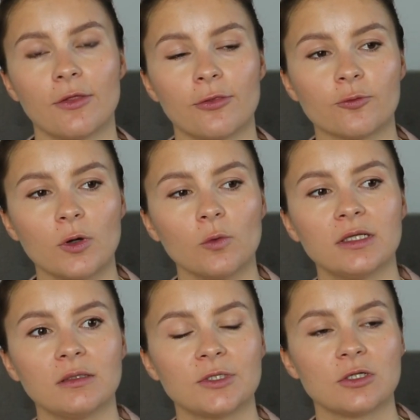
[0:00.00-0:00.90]
throw a
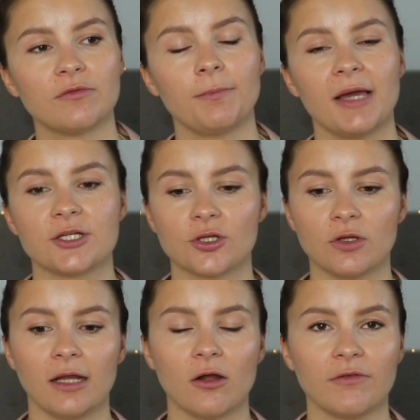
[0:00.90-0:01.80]
little bit of a
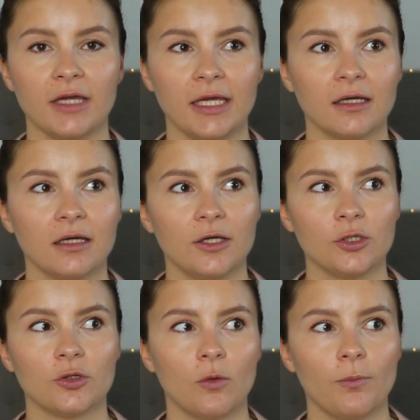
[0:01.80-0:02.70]
pattern and of a,
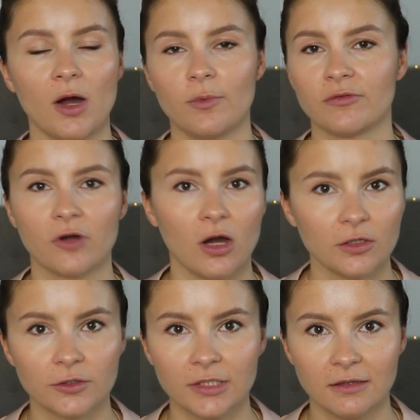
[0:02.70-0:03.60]
you know, pop of
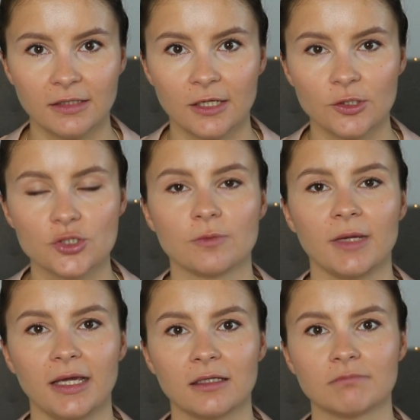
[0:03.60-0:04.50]
color in there to
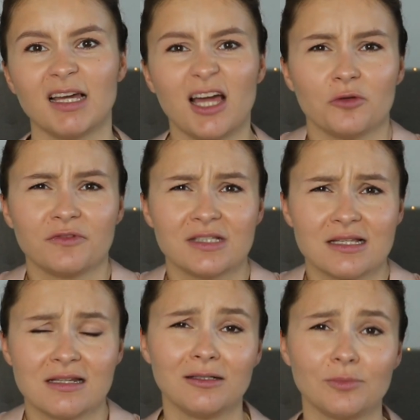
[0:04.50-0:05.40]
make my
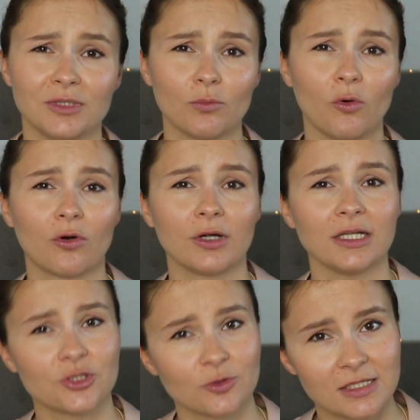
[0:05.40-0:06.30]
outfits a little bit more
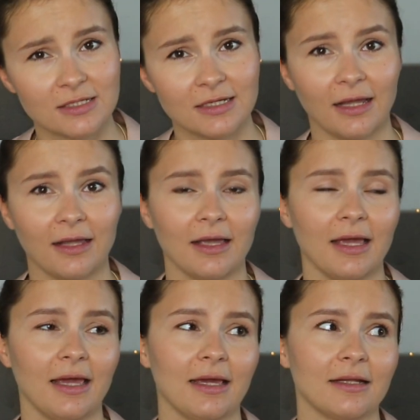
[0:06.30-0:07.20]
interesting
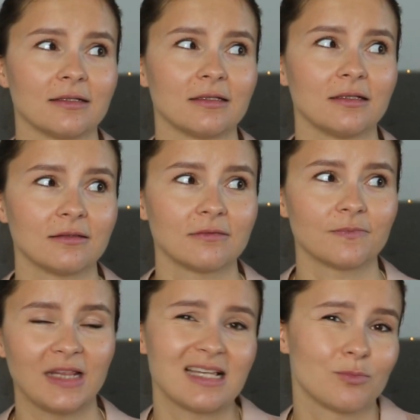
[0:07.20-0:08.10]
and
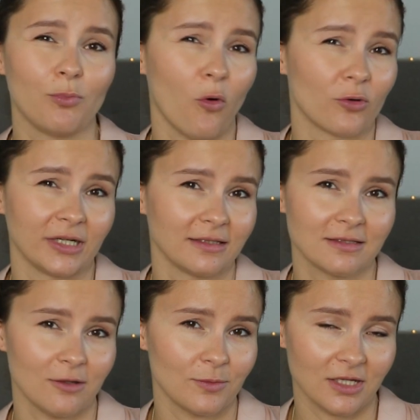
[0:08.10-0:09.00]
less boring
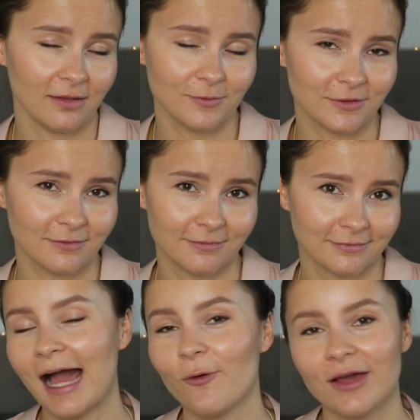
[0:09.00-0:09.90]
sometimes.
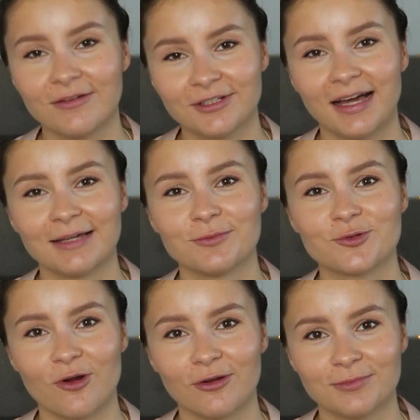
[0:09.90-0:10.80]
However, I'm
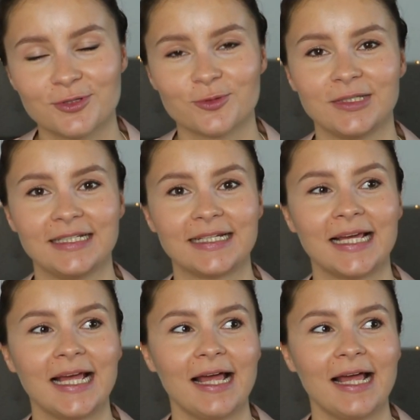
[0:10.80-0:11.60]
drawn between